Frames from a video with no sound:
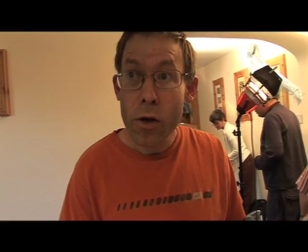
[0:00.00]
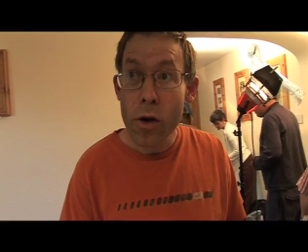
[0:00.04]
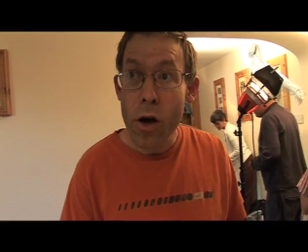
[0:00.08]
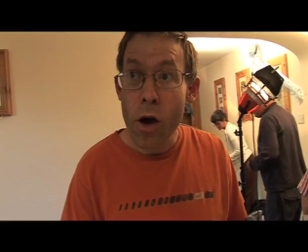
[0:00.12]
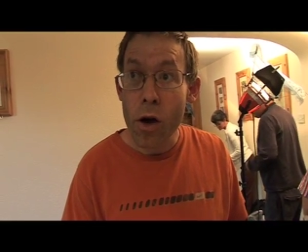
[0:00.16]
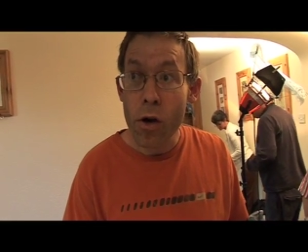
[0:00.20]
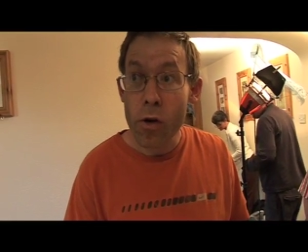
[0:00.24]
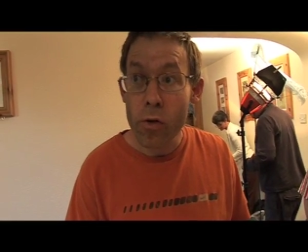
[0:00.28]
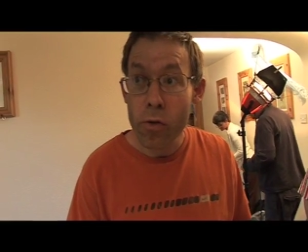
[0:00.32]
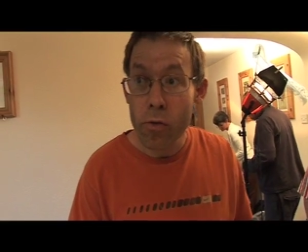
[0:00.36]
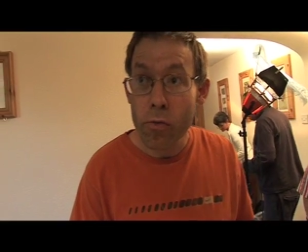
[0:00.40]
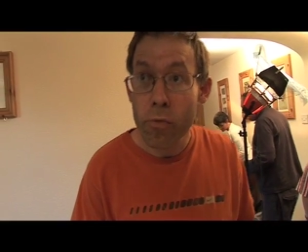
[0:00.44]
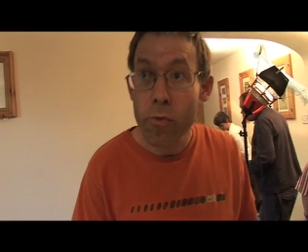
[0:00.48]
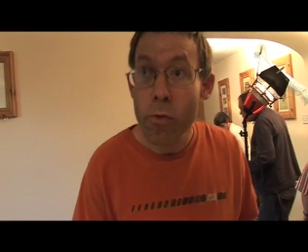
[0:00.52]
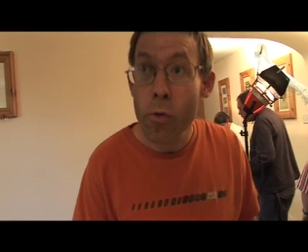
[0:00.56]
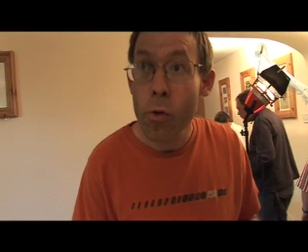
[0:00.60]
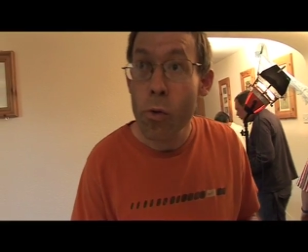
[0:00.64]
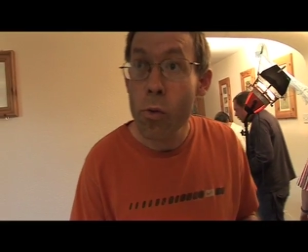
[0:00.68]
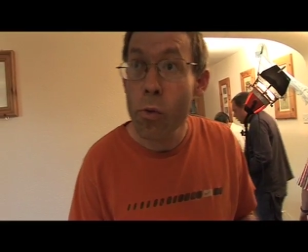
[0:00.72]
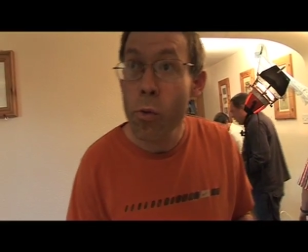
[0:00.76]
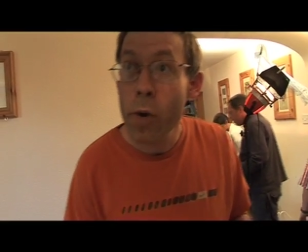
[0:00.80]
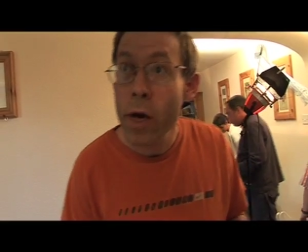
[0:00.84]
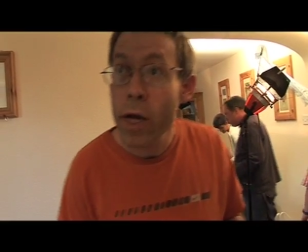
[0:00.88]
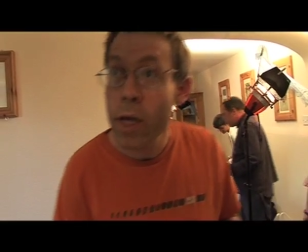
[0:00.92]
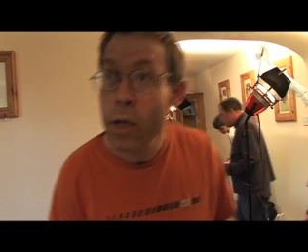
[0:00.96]
last
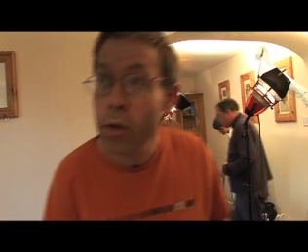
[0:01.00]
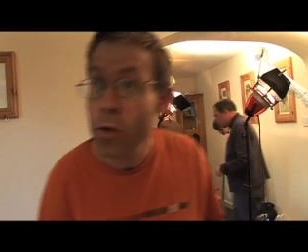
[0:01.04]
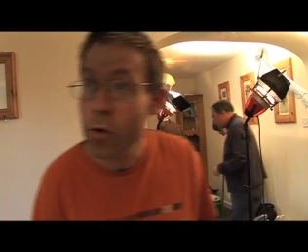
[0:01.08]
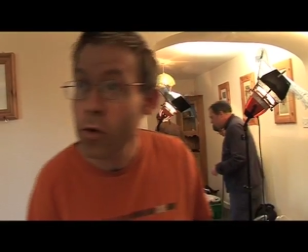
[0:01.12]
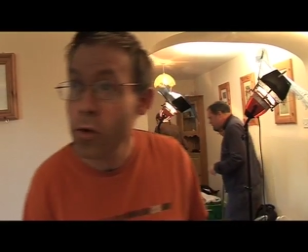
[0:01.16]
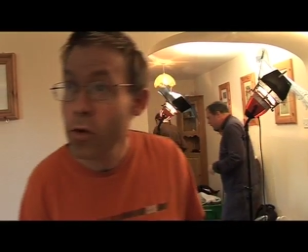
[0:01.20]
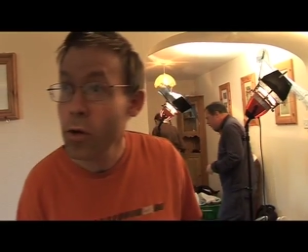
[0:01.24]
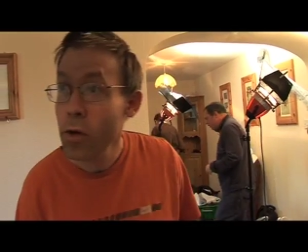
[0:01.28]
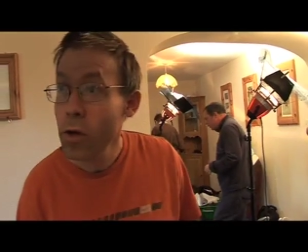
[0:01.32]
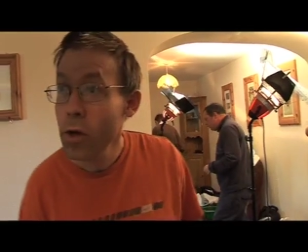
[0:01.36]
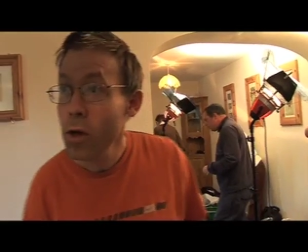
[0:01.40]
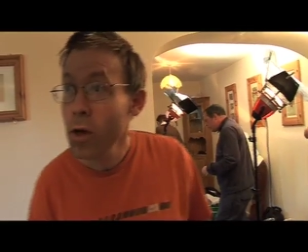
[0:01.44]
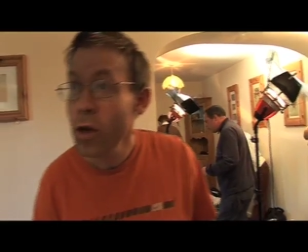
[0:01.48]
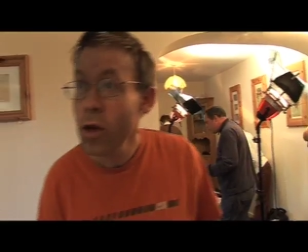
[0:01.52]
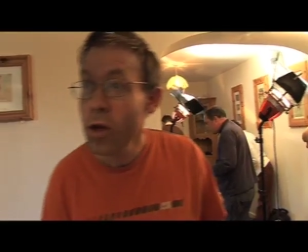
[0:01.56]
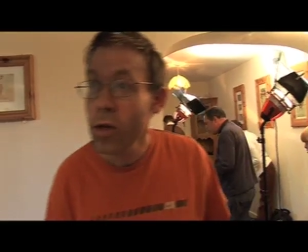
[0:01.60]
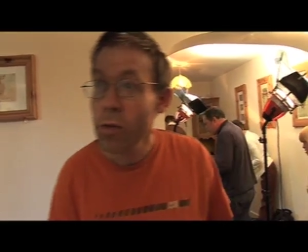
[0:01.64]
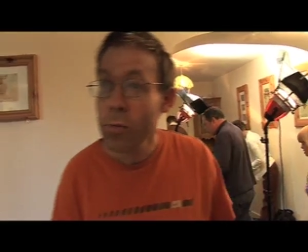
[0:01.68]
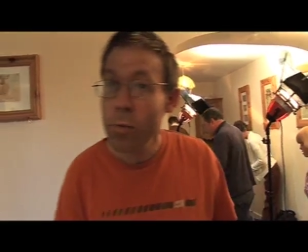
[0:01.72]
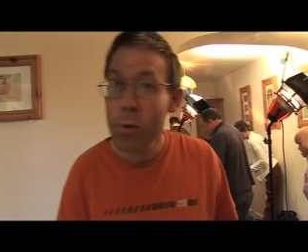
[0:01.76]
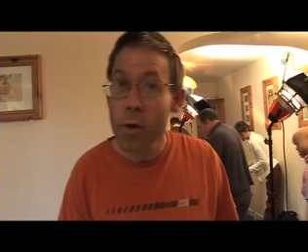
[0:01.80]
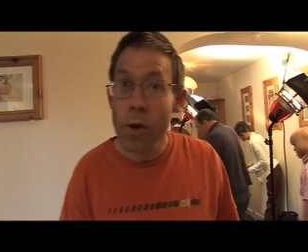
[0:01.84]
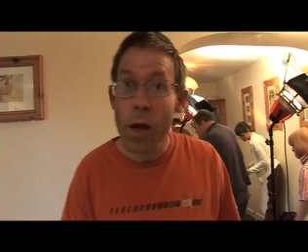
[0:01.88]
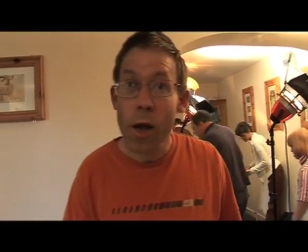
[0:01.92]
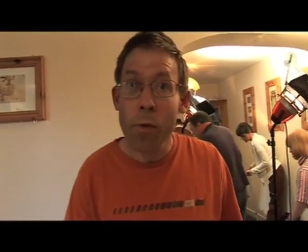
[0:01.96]
4 weeks.
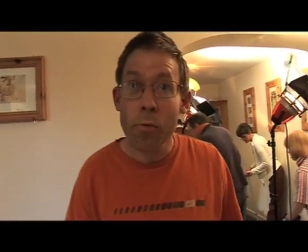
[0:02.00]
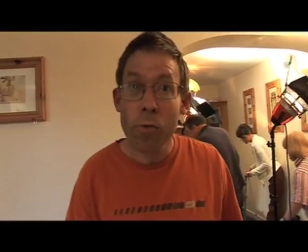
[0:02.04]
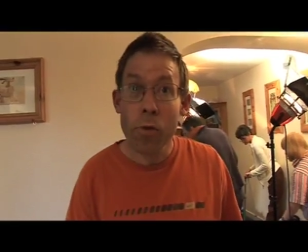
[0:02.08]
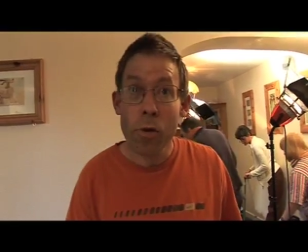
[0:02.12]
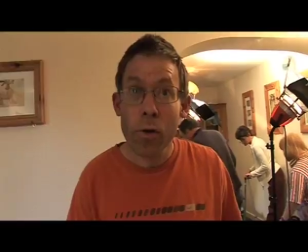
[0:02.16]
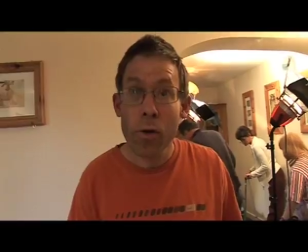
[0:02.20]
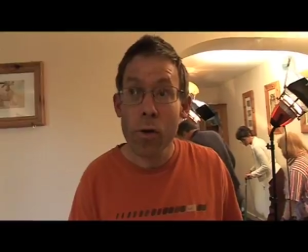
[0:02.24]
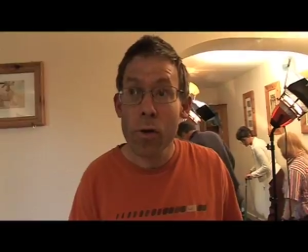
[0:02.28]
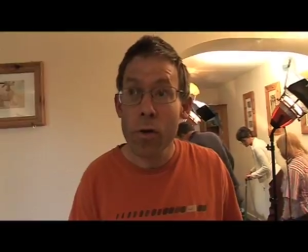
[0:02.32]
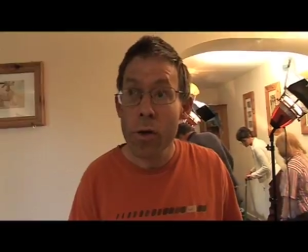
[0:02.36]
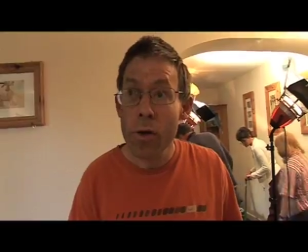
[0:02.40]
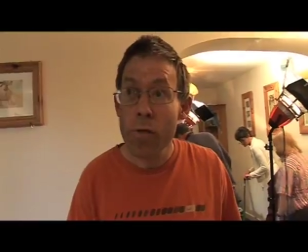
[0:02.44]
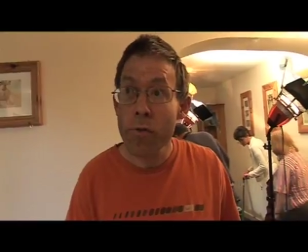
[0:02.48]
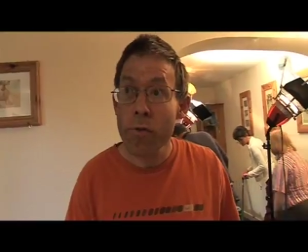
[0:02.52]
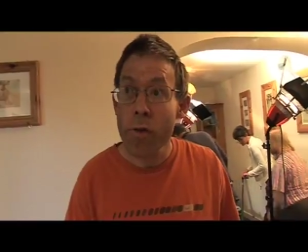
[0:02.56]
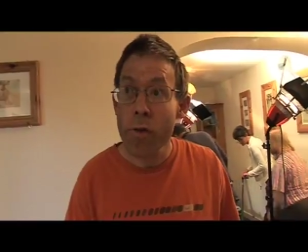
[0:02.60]
It's been absolutely